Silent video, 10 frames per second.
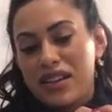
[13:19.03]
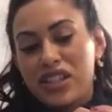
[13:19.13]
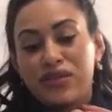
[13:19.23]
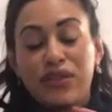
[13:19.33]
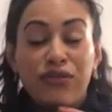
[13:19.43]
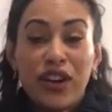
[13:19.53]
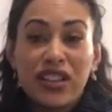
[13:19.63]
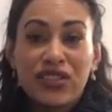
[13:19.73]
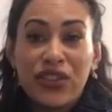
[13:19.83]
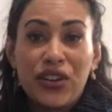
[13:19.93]
just for the
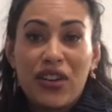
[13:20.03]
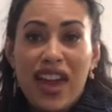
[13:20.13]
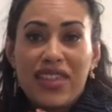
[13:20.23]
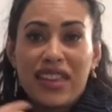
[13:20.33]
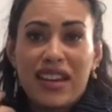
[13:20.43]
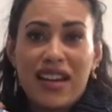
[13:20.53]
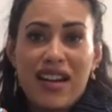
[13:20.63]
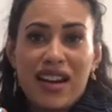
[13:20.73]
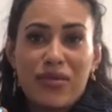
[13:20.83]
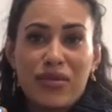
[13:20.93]
first few, and then
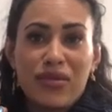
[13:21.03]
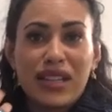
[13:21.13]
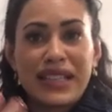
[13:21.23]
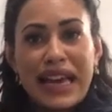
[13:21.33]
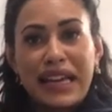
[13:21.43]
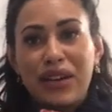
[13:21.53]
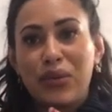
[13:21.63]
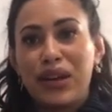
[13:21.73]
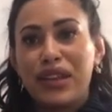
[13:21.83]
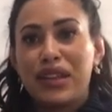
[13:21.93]
I will attack it
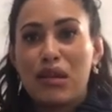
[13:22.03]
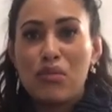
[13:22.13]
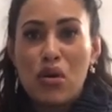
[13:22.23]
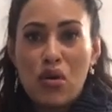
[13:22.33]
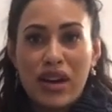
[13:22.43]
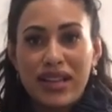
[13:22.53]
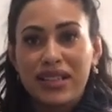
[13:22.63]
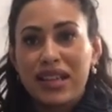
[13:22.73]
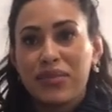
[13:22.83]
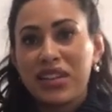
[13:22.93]
with more
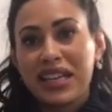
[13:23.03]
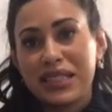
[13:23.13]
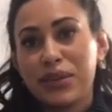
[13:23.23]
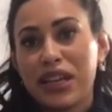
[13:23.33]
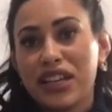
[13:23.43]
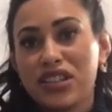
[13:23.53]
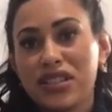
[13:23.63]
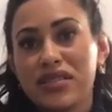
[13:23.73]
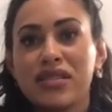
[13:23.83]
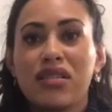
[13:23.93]
in-depth
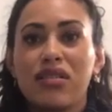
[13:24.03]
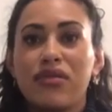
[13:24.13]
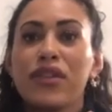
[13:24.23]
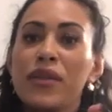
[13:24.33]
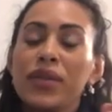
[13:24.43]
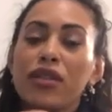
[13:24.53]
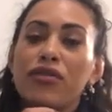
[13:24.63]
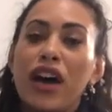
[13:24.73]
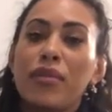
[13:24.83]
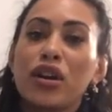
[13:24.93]
explanations of
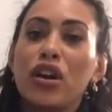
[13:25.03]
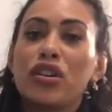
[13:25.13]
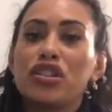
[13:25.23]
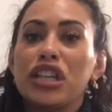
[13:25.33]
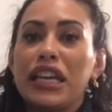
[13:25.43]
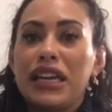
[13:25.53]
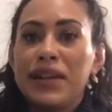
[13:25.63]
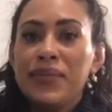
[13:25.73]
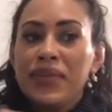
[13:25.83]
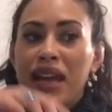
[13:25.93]

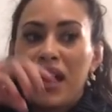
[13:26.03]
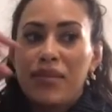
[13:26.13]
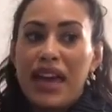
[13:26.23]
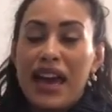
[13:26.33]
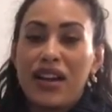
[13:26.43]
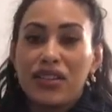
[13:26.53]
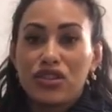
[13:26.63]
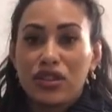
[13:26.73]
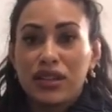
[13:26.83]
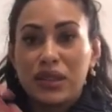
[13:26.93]
pharmacology, how the
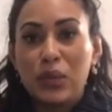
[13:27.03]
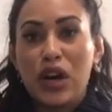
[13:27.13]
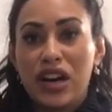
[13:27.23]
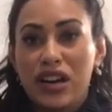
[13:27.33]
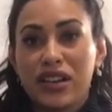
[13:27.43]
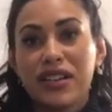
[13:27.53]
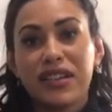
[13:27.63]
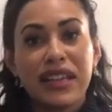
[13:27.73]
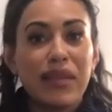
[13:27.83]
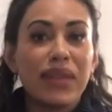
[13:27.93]
drugs work,
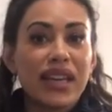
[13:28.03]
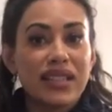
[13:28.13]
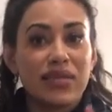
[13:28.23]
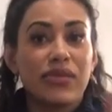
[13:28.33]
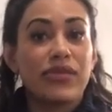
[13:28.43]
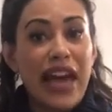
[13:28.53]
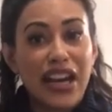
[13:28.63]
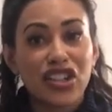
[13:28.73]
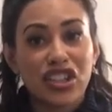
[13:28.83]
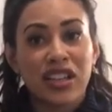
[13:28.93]
their mechanism of
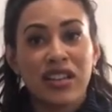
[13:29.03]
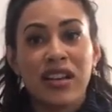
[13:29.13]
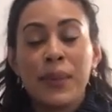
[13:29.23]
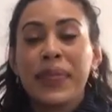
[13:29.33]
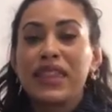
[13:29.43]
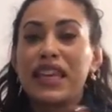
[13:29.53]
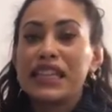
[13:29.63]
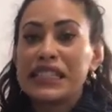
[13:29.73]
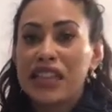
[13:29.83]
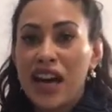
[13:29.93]
action, their
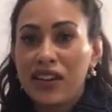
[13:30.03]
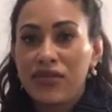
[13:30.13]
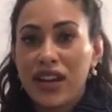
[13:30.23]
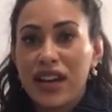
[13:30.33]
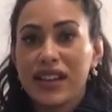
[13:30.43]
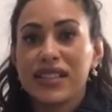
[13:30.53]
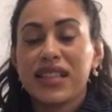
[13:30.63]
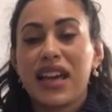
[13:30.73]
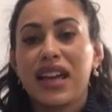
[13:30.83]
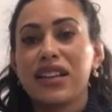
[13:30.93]
side effects,
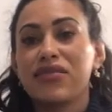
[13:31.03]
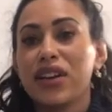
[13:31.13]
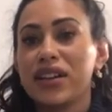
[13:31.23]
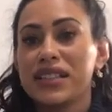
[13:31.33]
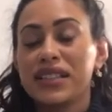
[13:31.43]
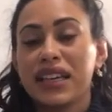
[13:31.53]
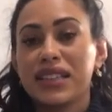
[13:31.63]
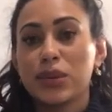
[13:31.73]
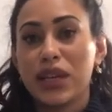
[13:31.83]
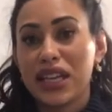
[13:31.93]
and various
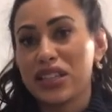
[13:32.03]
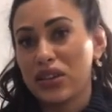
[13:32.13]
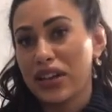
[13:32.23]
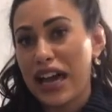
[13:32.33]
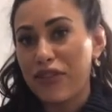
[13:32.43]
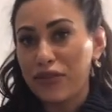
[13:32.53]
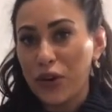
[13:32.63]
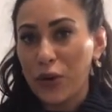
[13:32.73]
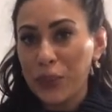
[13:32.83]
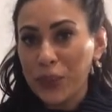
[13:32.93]
things we need to look out
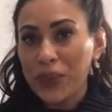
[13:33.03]
for.